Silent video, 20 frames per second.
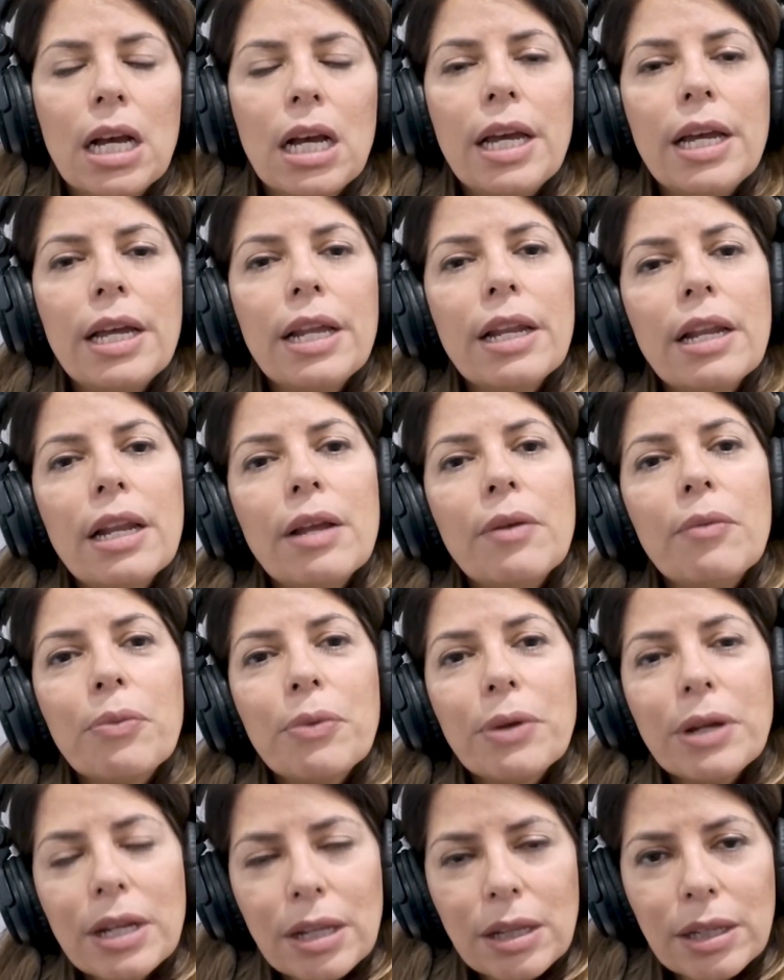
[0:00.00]
And
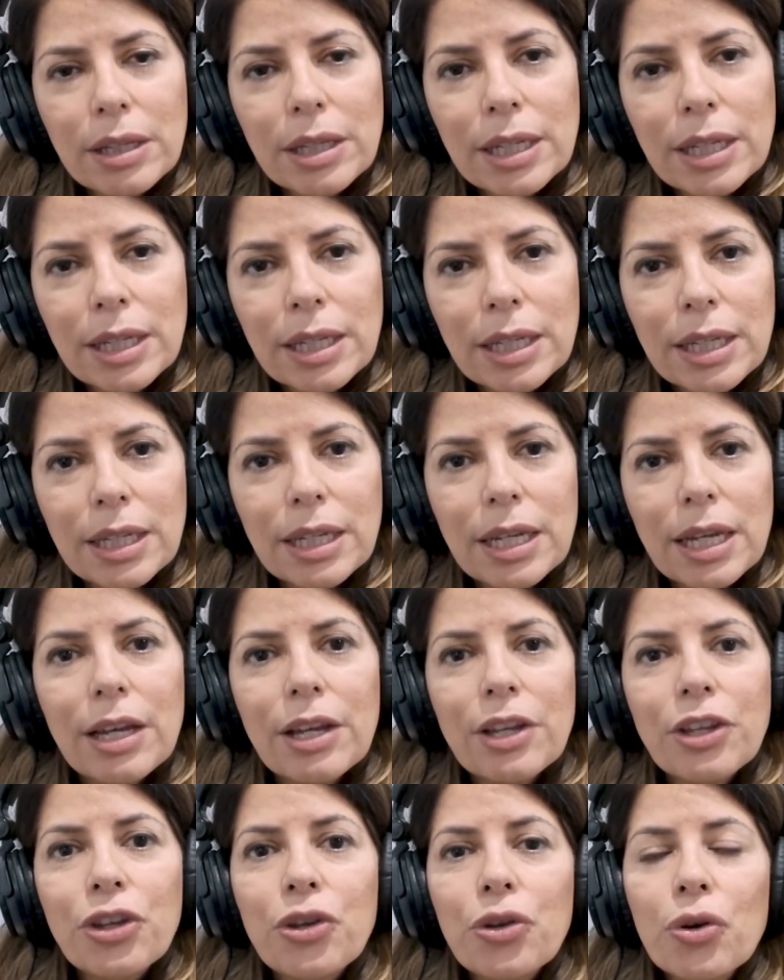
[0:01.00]
really,
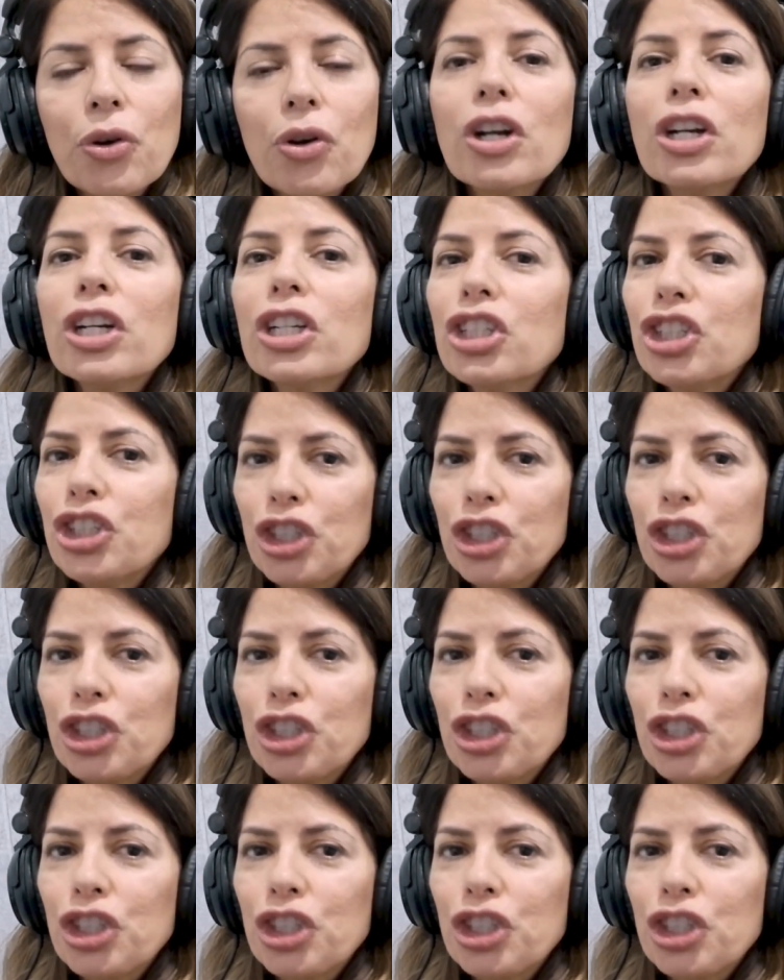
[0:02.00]
your